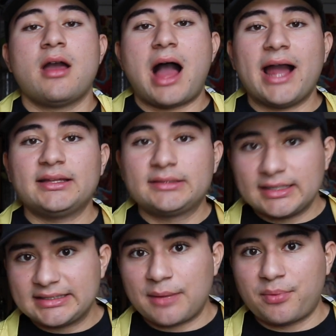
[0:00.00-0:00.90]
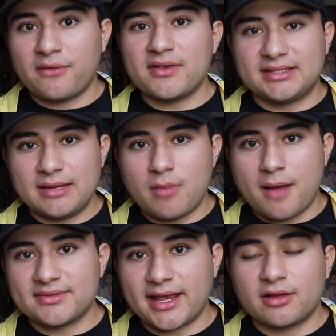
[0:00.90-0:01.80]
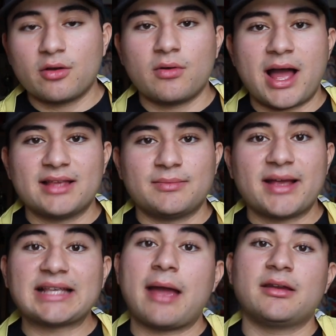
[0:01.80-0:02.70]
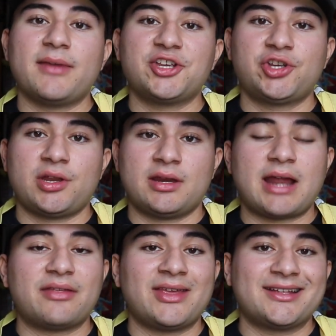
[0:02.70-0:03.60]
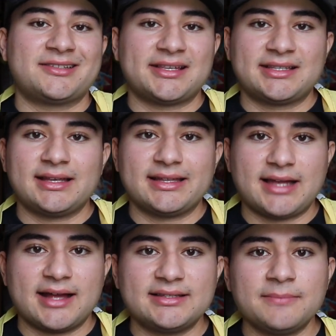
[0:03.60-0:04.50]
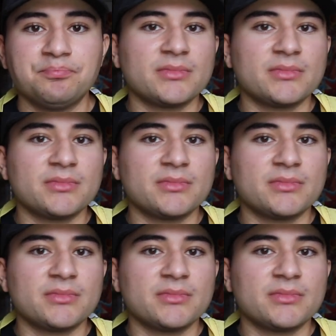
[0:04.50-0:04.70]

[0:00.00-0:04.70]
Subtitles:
I did say previously Mob Psycho has the best animation, and I think consistently it does.